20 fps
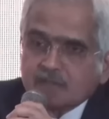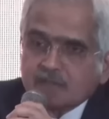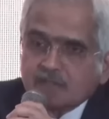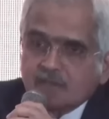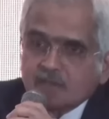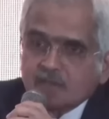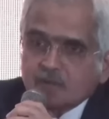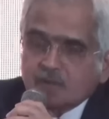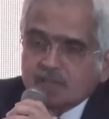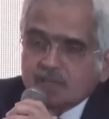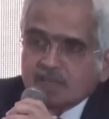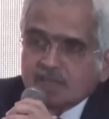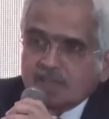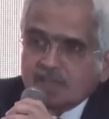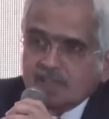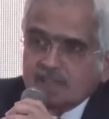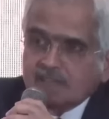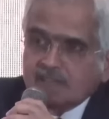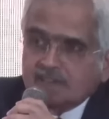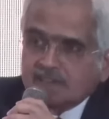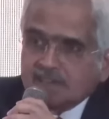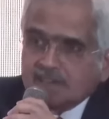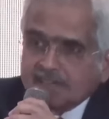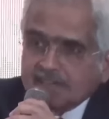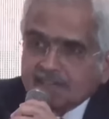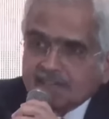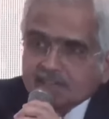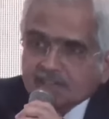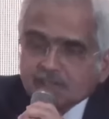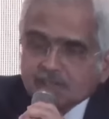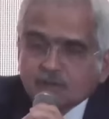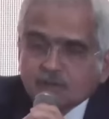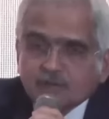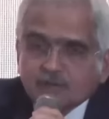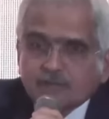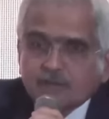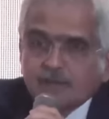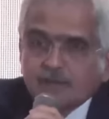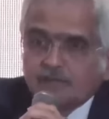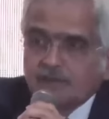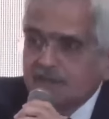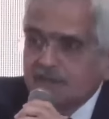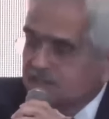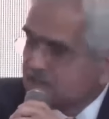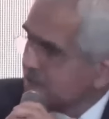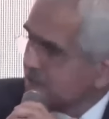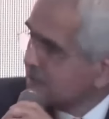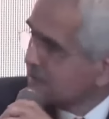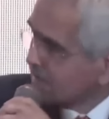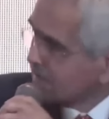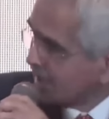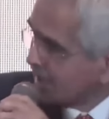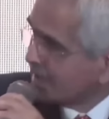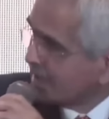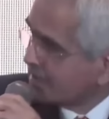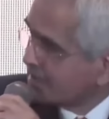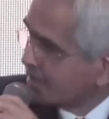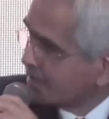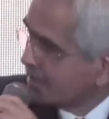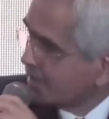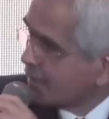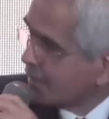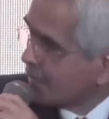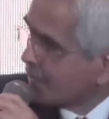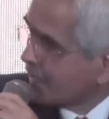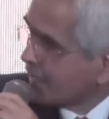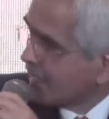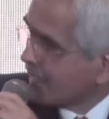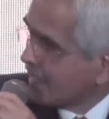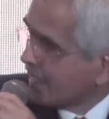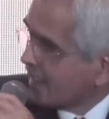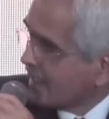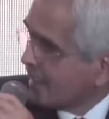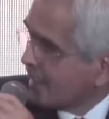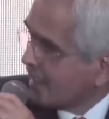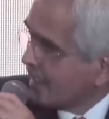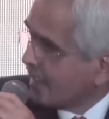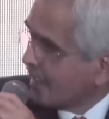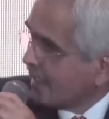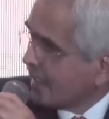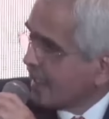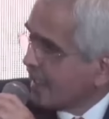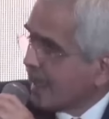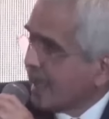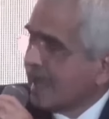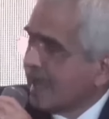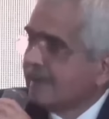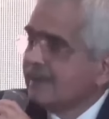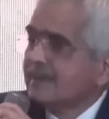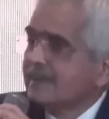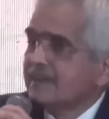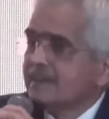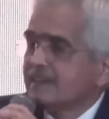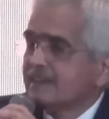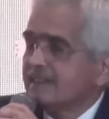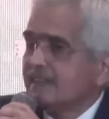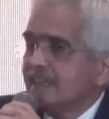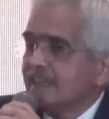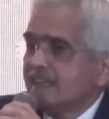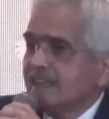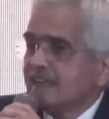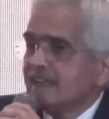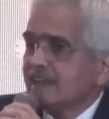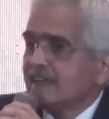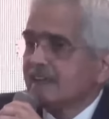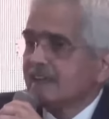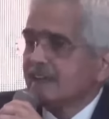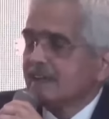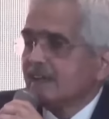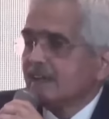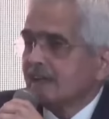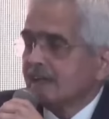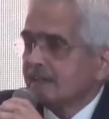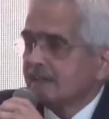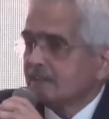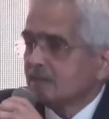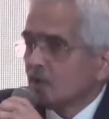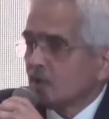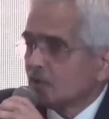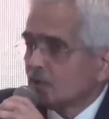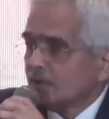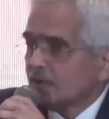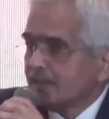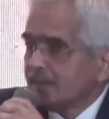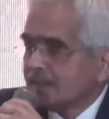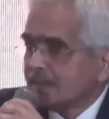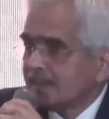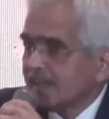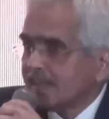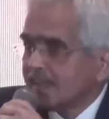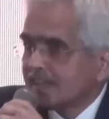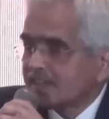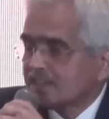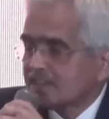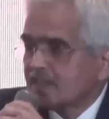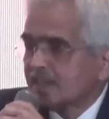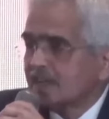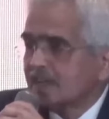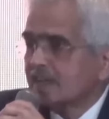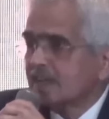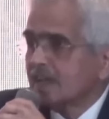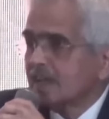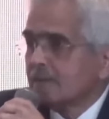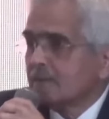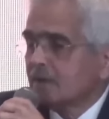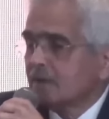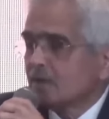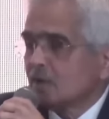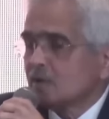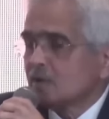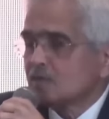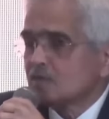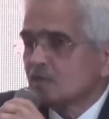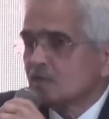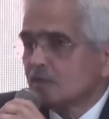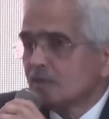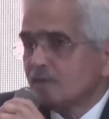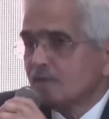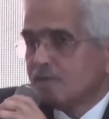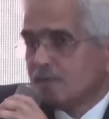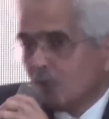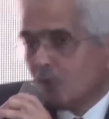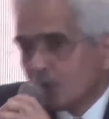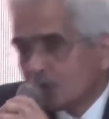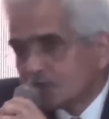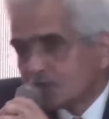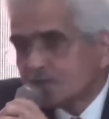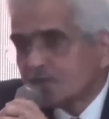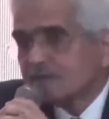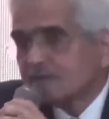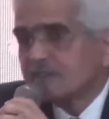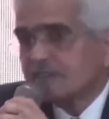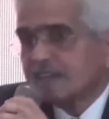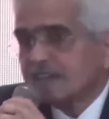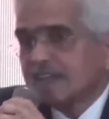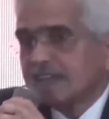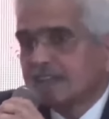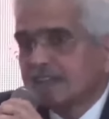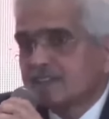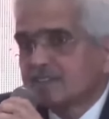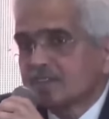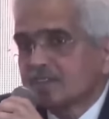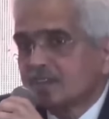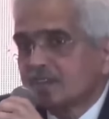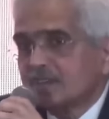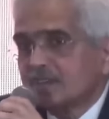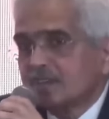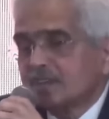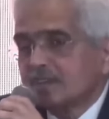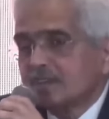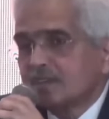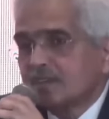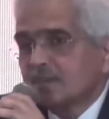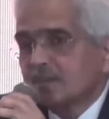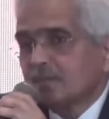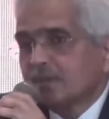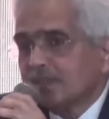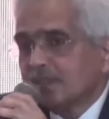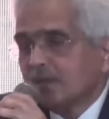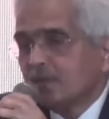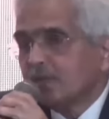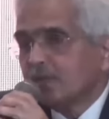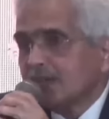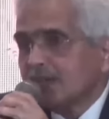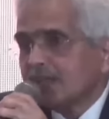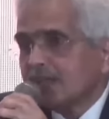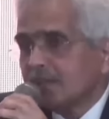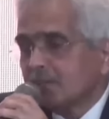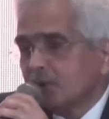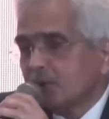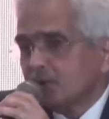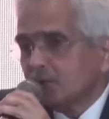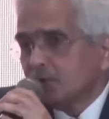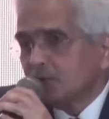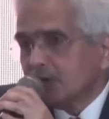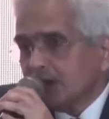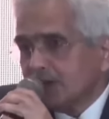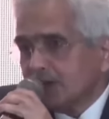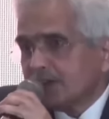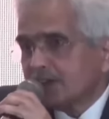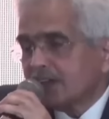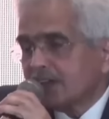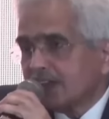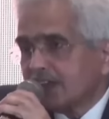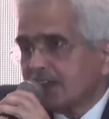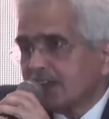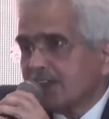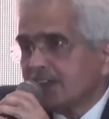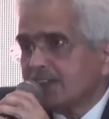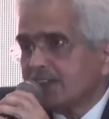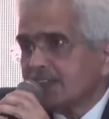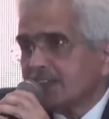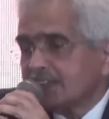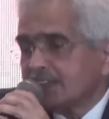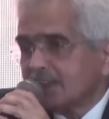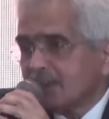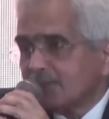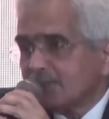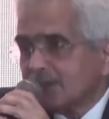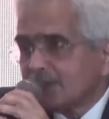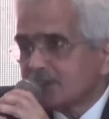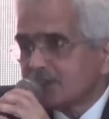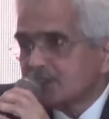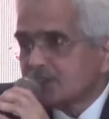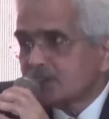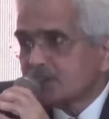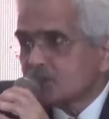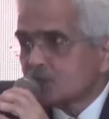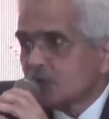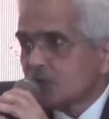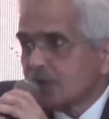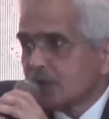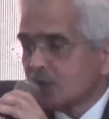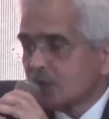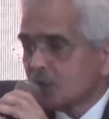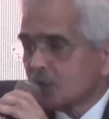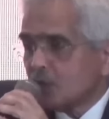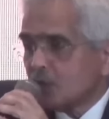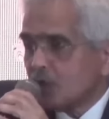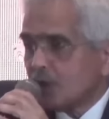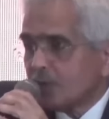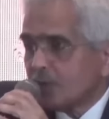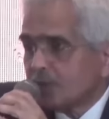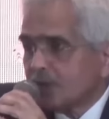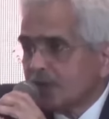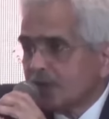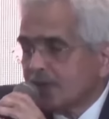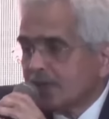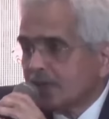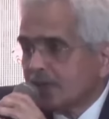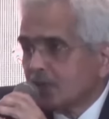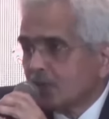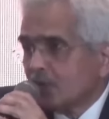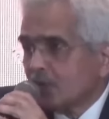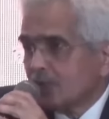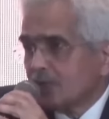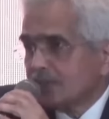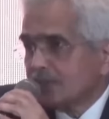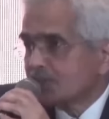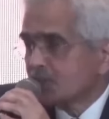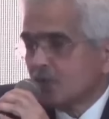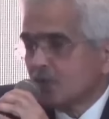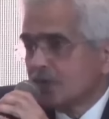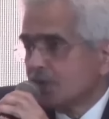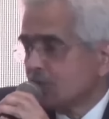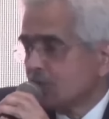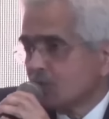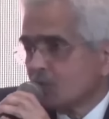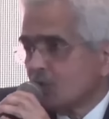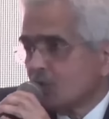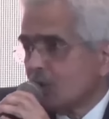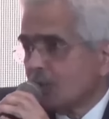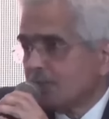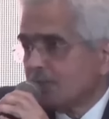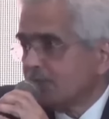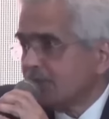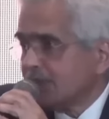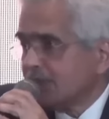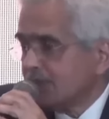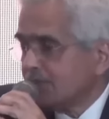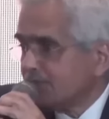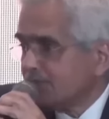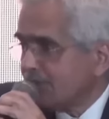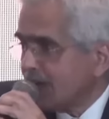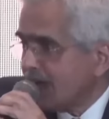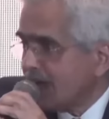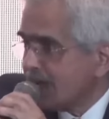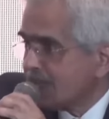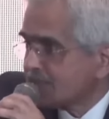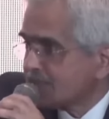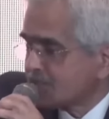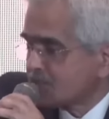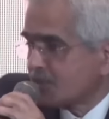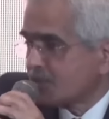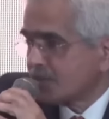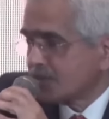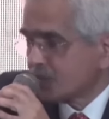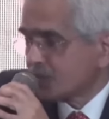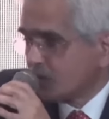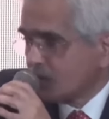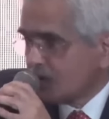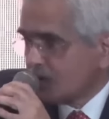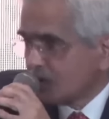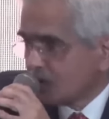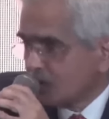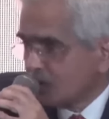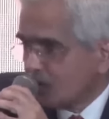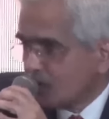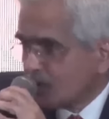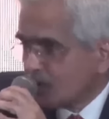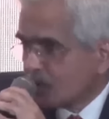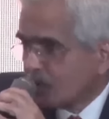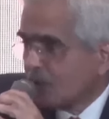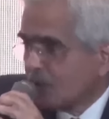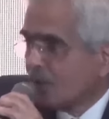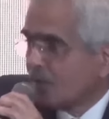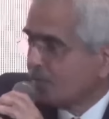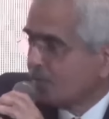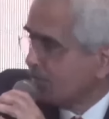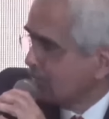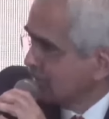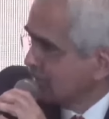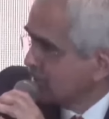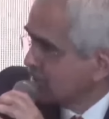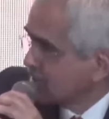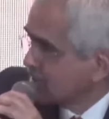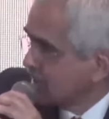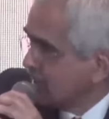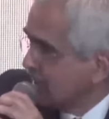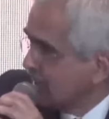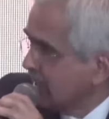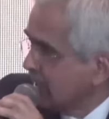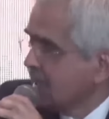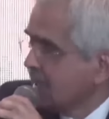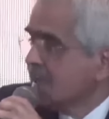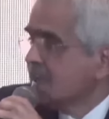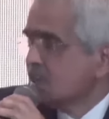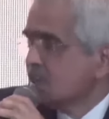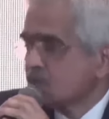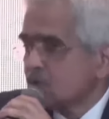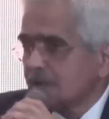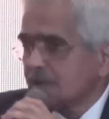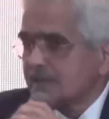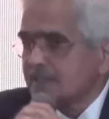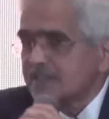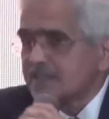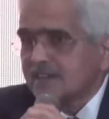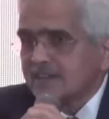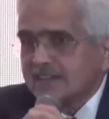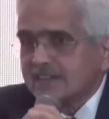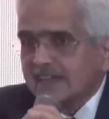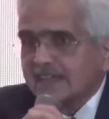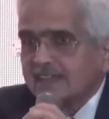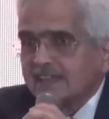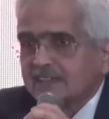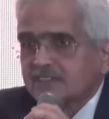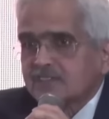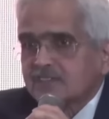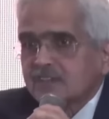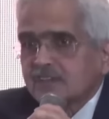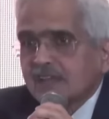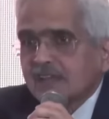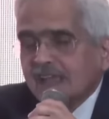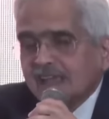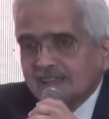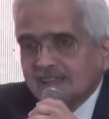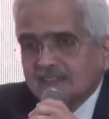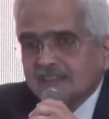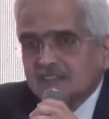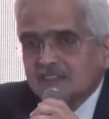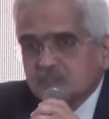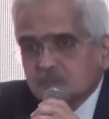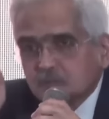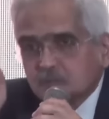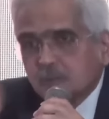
whether you are getting the direction of inflation right. And not only the direction, but also the force of the direction. Whether we are able to read correctly that the inflation is going to go up, is going to go up very fast or is going to go up very steadily. So it is the direction and the